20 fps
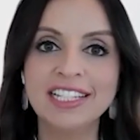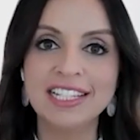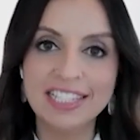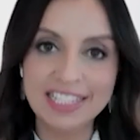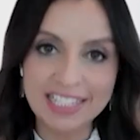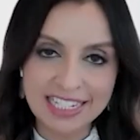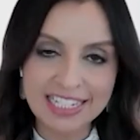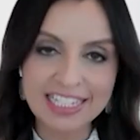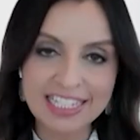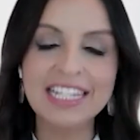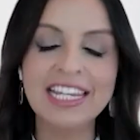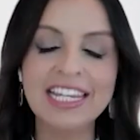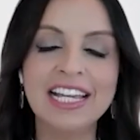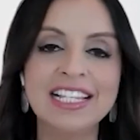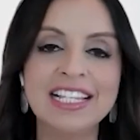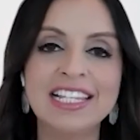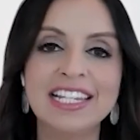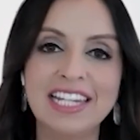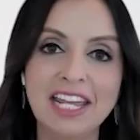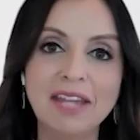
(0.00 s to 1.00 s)
And CT
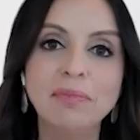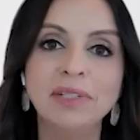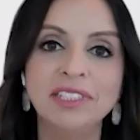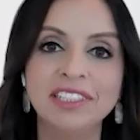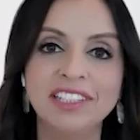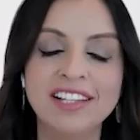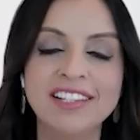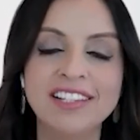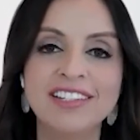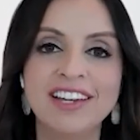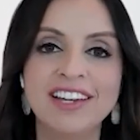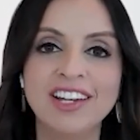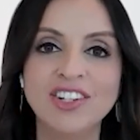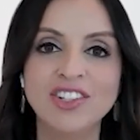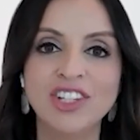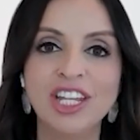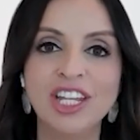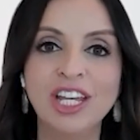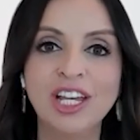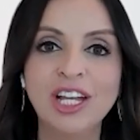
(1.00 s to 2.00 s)
has enabled us to
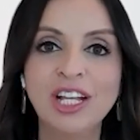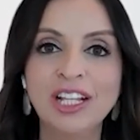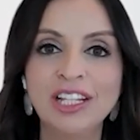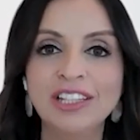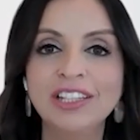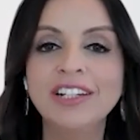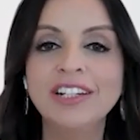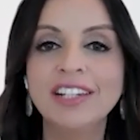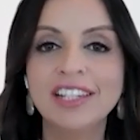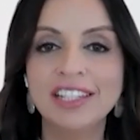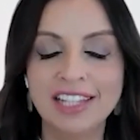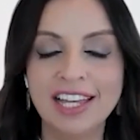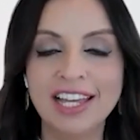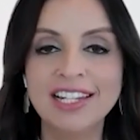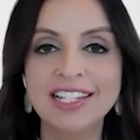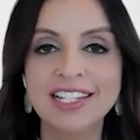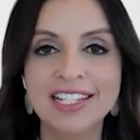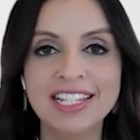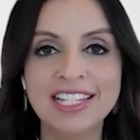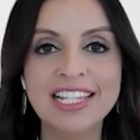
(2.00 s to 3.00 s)
actually look at
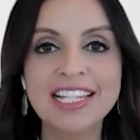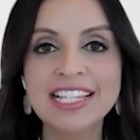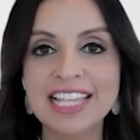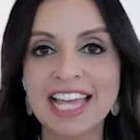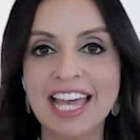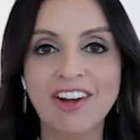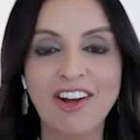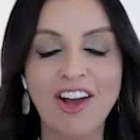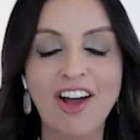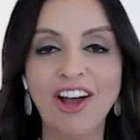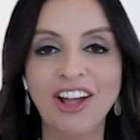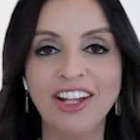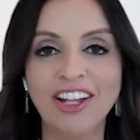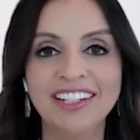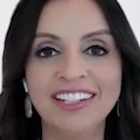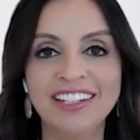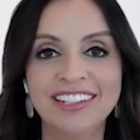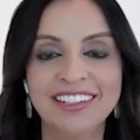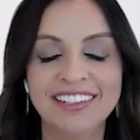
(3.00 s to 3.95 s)
that disease head on.